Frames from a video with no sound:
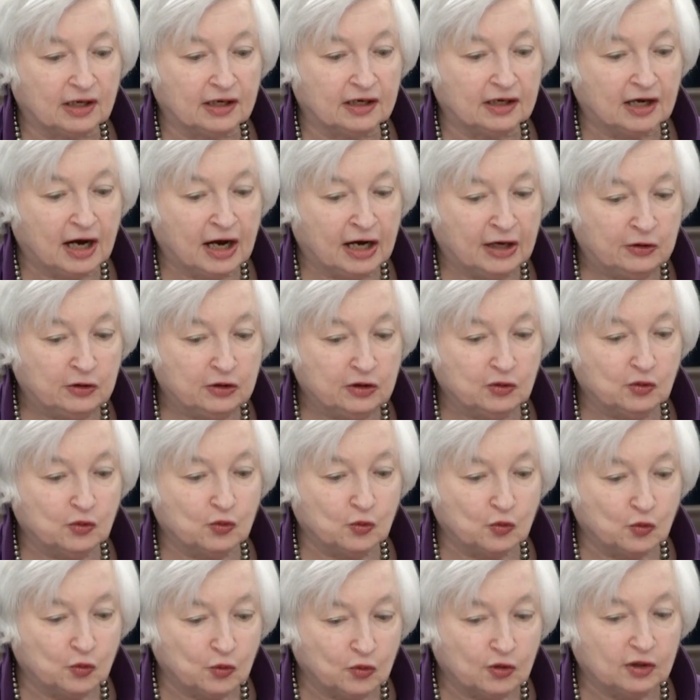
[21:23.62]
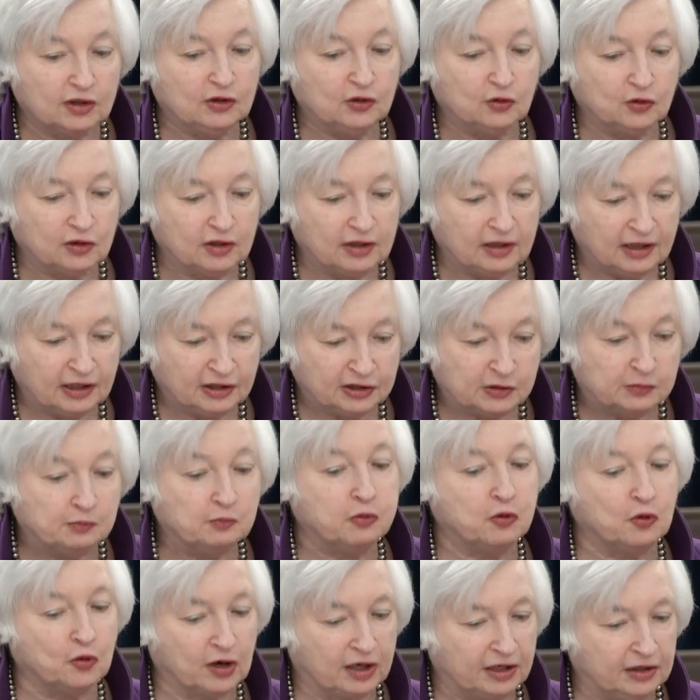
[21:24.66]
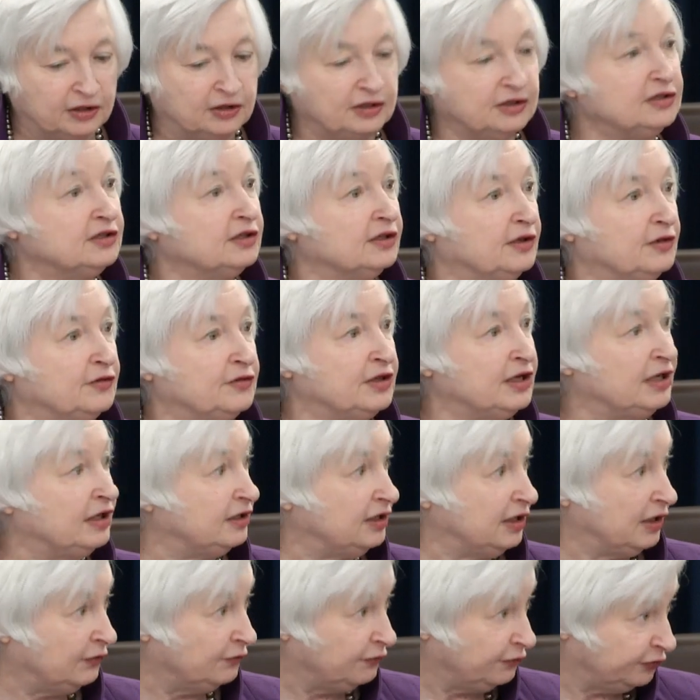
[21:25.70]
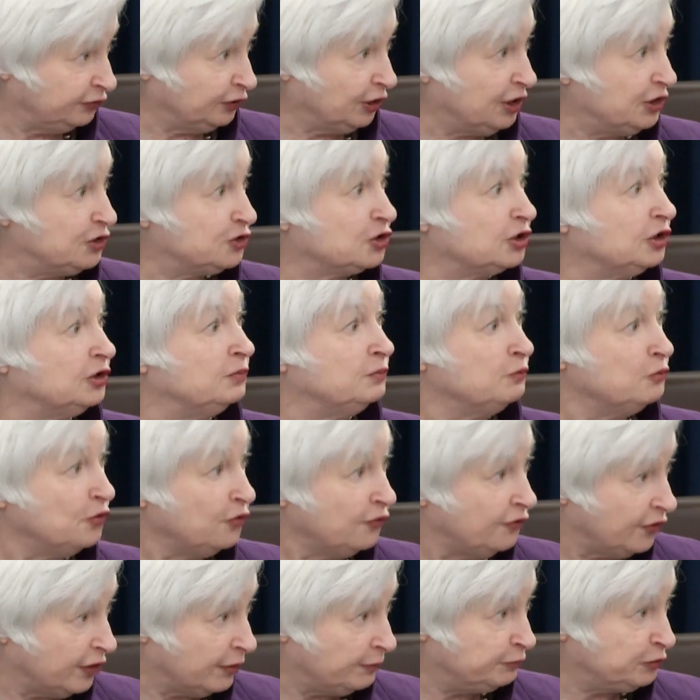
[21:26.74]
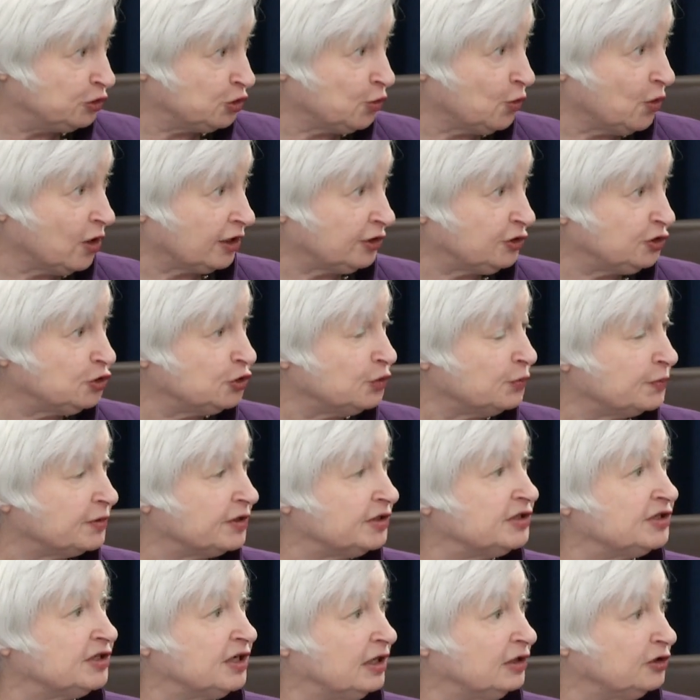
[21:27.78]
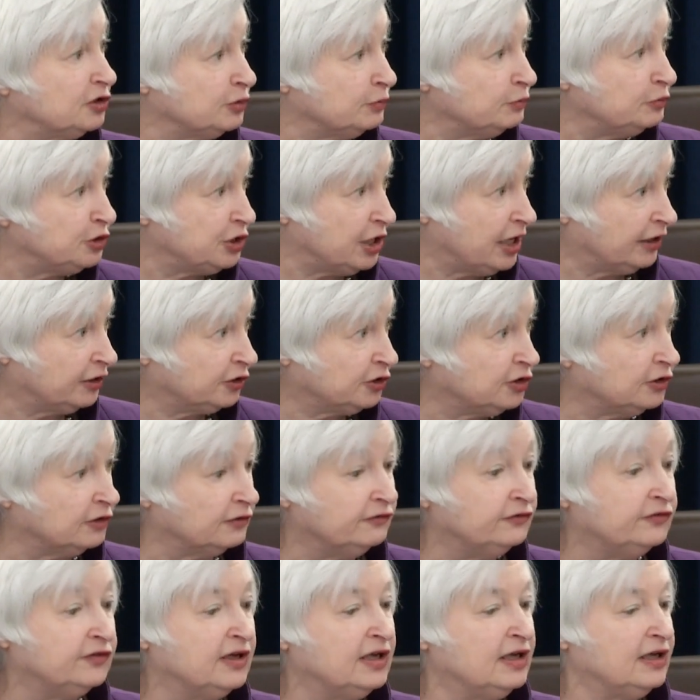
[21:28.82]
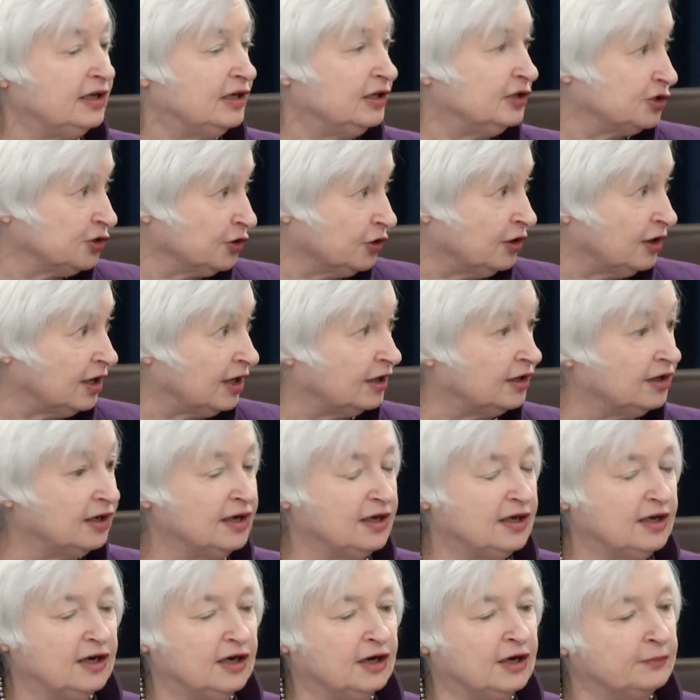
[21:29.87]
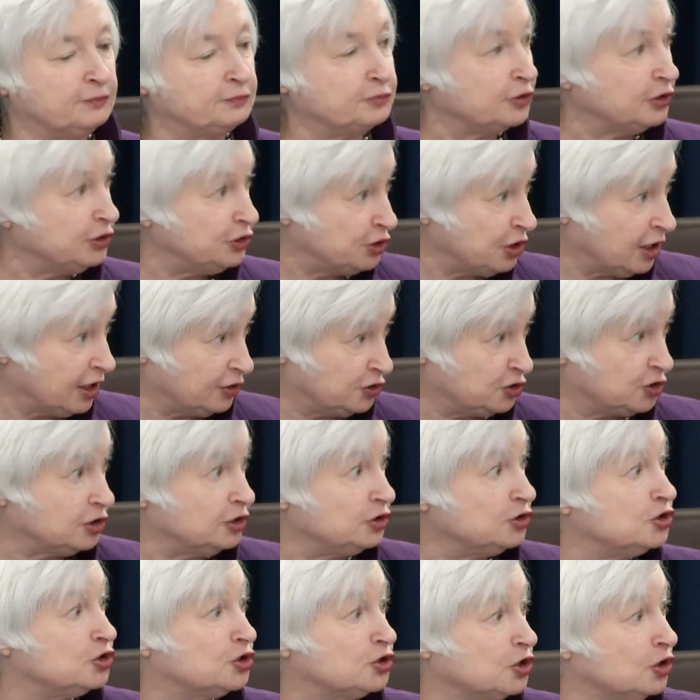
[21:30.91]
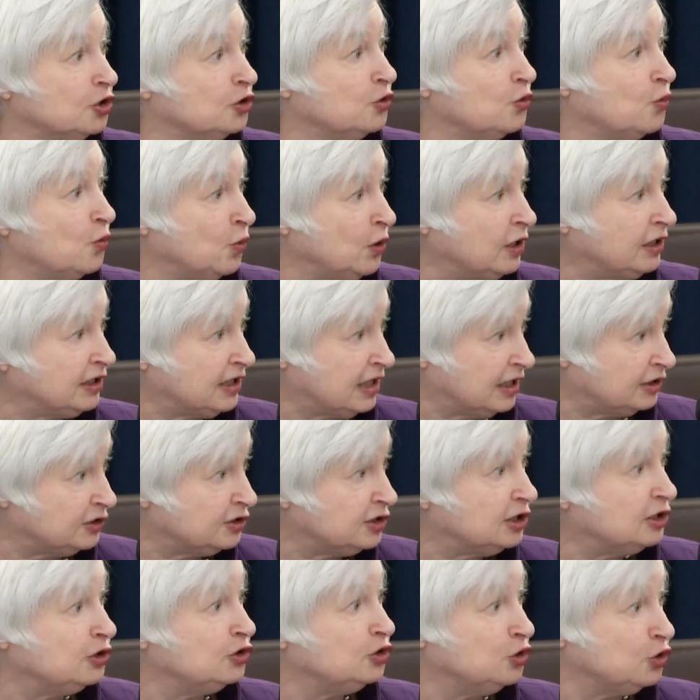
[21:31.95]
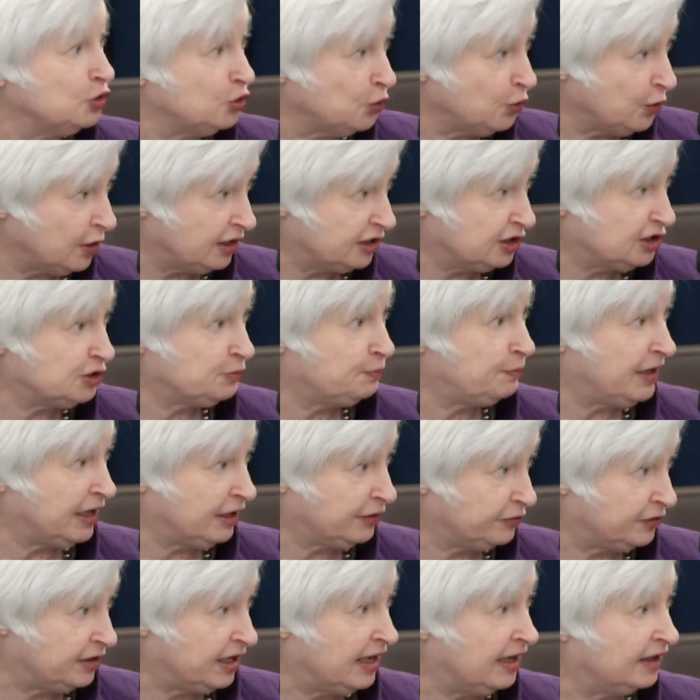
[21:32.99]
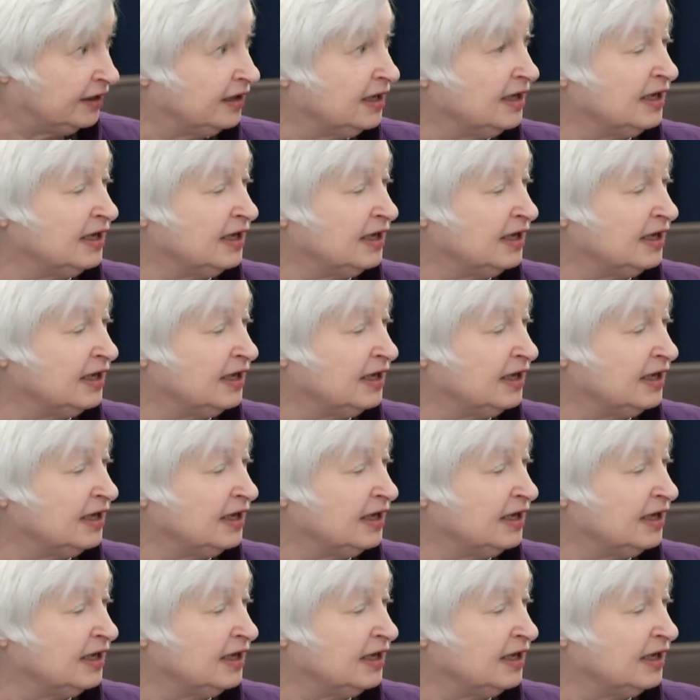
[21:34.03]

it's important that inflation move up to our 2% objective, as our projections show. We continue to expect that